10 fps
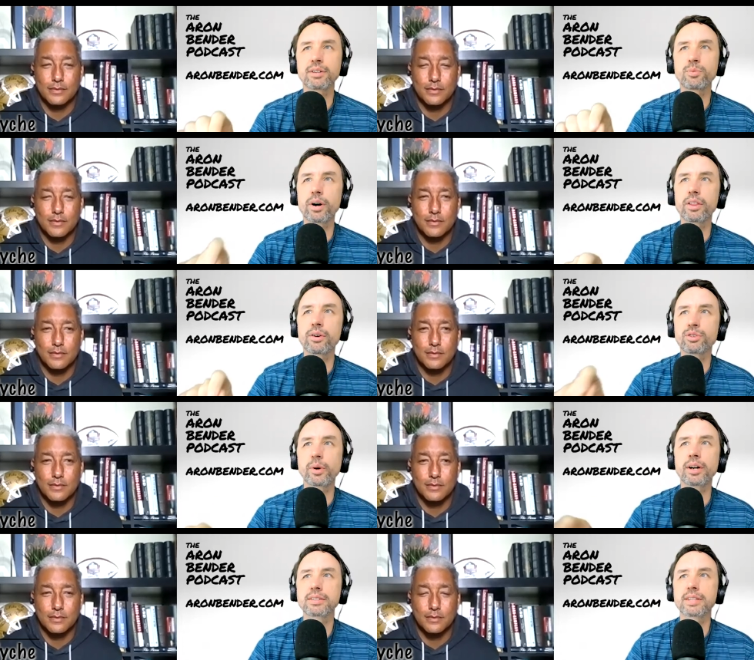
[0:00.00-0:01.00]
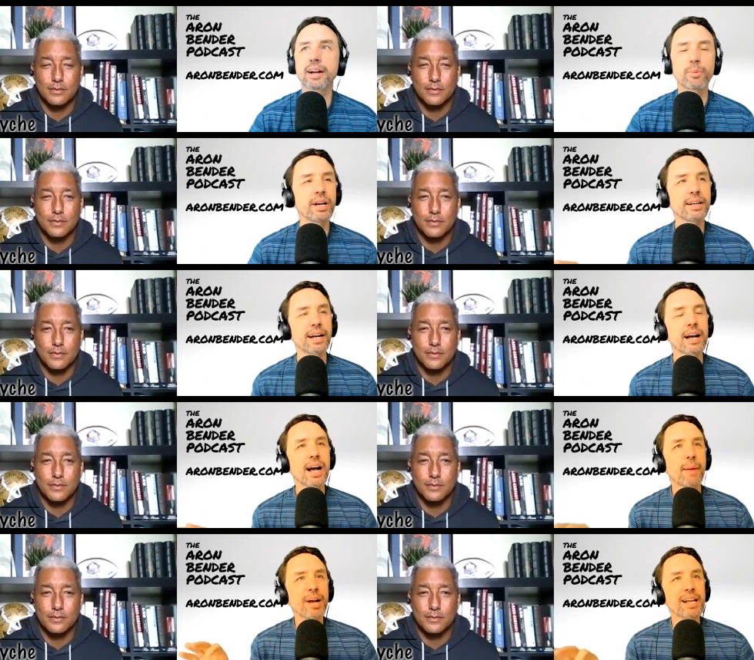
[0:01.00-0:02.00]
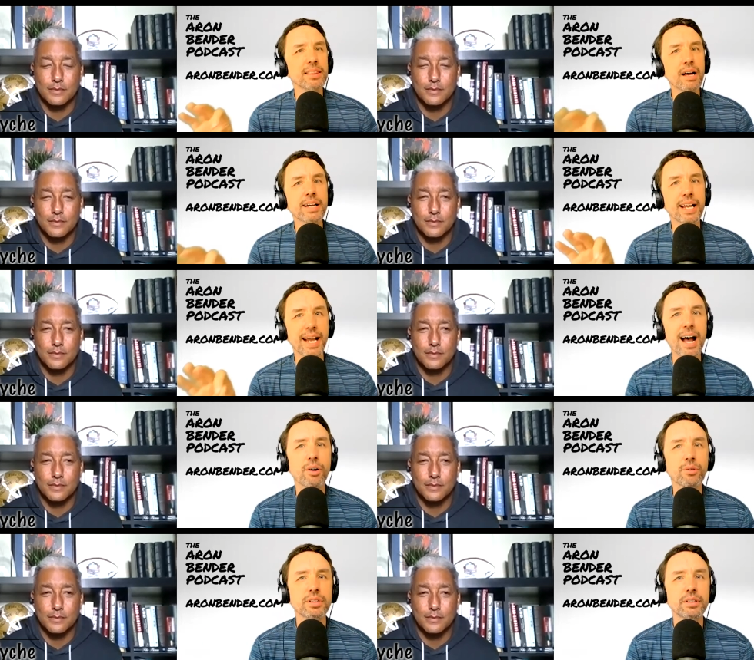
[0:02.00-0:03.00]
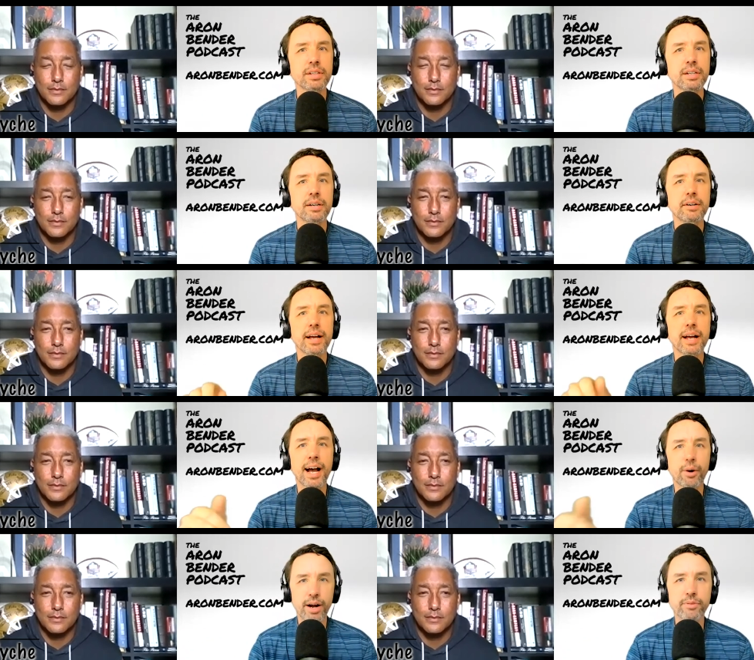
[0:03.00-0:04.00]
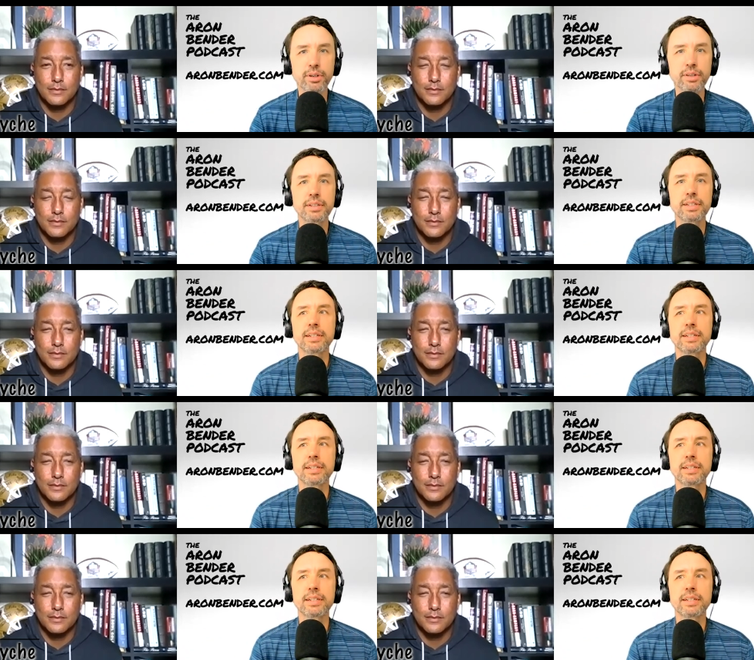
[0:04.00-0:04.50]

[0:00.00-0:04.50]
Speaker 1: it's one of those where it's like, well, I'm not lucking out. However,